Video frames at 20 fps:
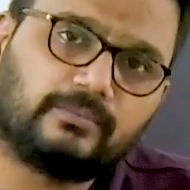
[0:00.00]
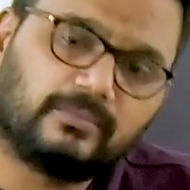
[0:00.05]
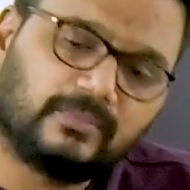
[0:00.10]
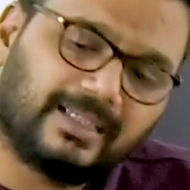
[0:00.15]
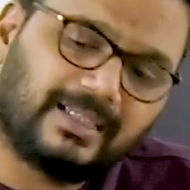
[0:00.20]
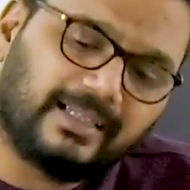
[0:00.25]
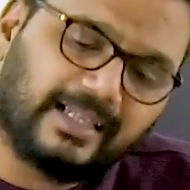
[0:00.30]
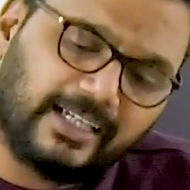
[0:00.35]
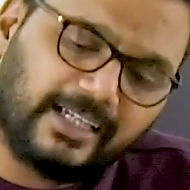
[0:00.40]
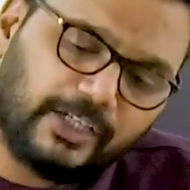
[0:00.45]

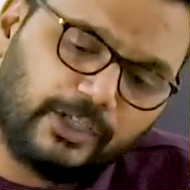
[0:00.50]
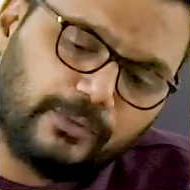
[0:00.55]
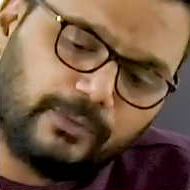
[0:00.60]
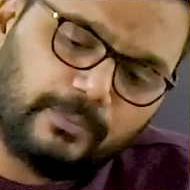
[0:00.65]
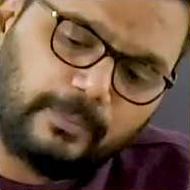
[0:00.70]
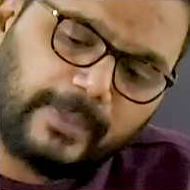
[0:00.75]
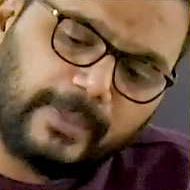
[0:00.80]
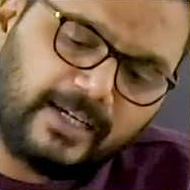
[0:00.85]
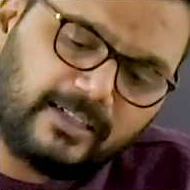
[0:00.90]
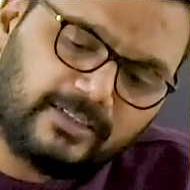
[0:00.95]
the negative
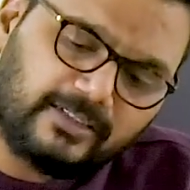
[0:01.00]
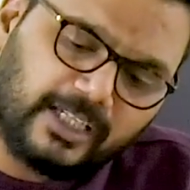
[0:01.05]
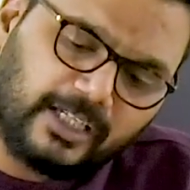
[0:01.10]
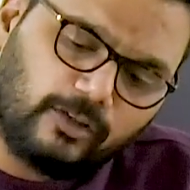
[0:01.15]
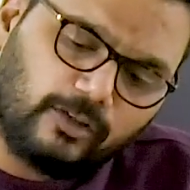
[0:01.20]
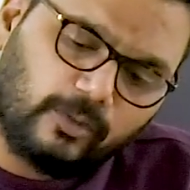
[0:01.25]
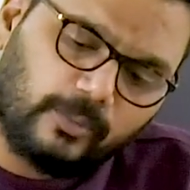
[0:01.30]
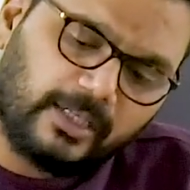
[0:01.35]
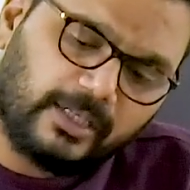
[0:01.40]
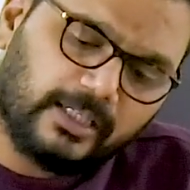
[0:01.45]
impacts, the
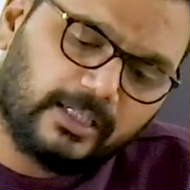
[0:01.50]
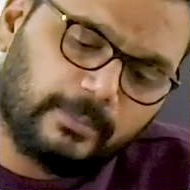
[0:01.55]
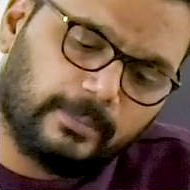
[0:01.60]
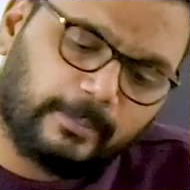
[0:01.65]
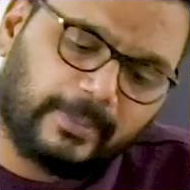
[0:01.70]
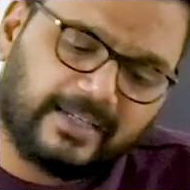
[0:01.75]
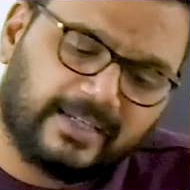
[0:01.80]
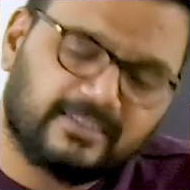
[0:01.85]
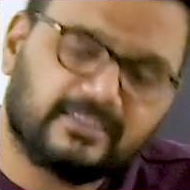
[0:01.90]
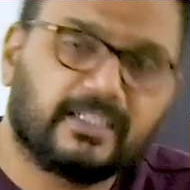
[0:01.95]
economical
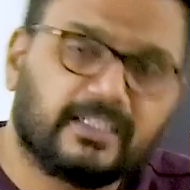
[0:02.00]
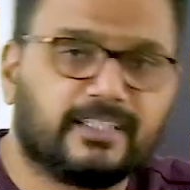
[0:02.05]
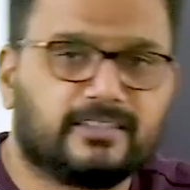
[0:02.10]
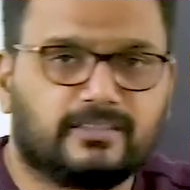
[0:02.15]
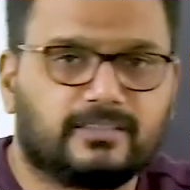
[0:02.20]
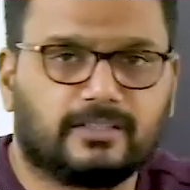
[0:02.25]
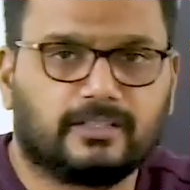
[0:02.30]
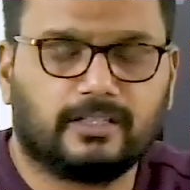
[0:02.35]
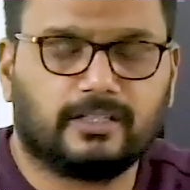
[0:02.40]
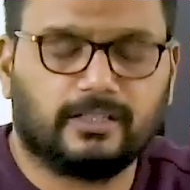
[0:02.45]
impacts, etc.